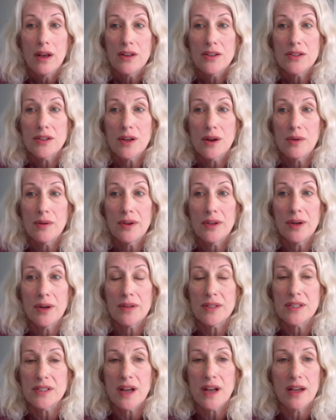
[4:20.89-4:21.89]
So, you know,
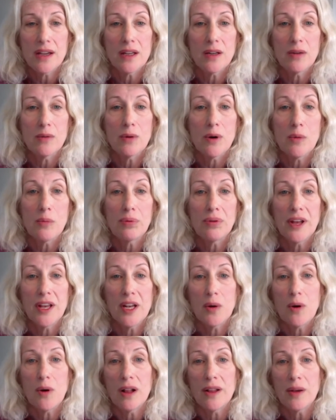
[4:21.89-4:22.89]
this guy could quote
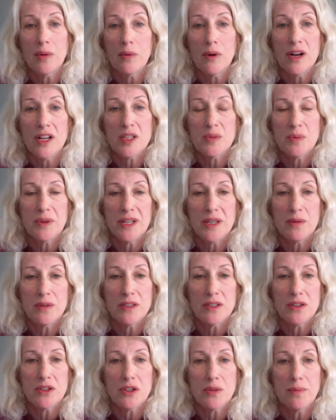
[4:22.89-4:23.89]
Plato all he wants, but he
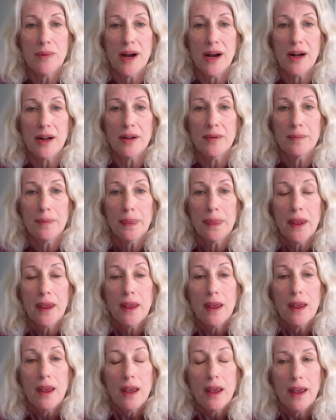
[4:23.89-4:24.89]
was a schmuck,
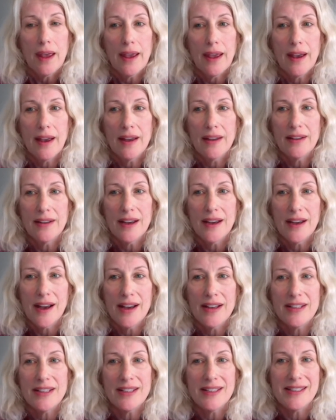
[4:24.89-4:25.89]
and
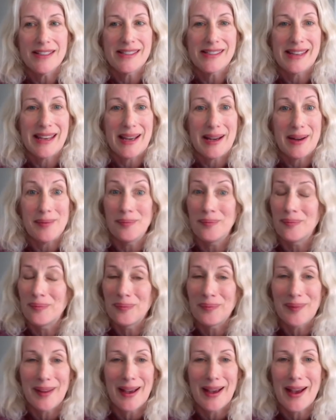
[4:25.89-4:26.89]
I didn't see him,
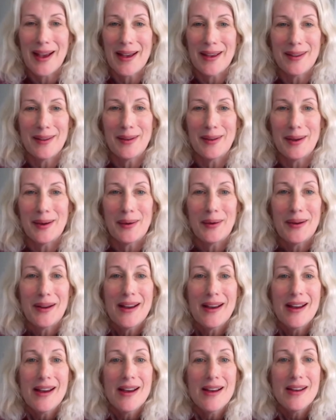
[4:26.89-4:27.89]
you know.
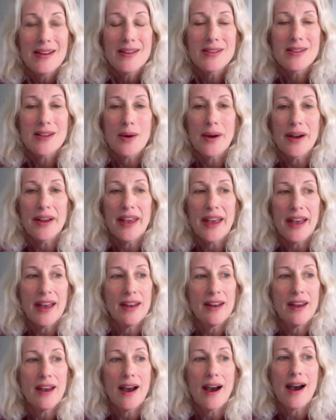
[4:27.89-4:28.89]
So
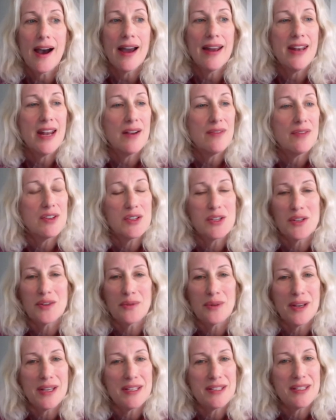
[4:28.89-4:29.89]
again, I never should
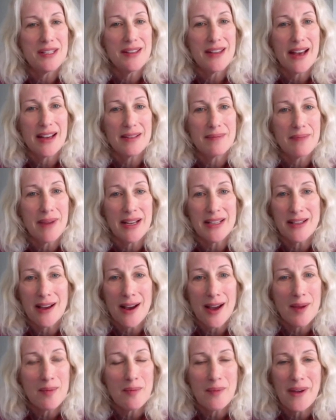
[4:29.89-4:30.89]
have wasted my
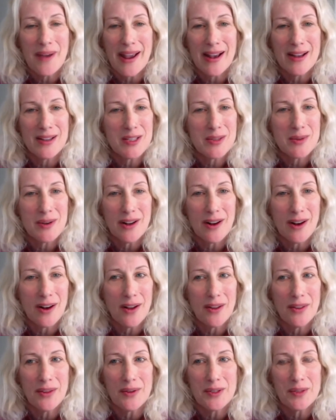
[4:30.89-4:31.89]
time answering
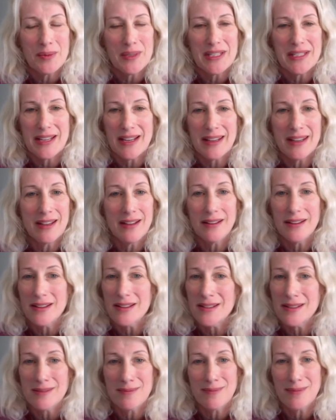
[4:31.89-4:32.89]
all those
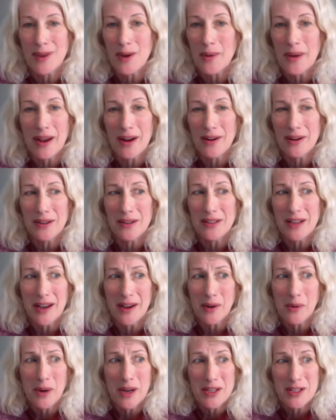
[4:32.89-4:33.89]
ridiculous, though
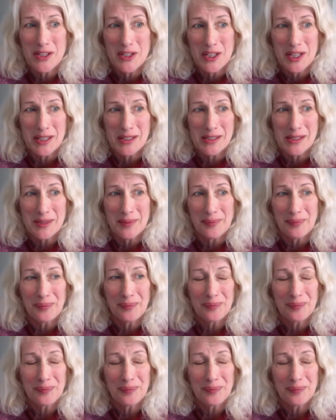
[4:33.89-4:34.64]
erudite, questions.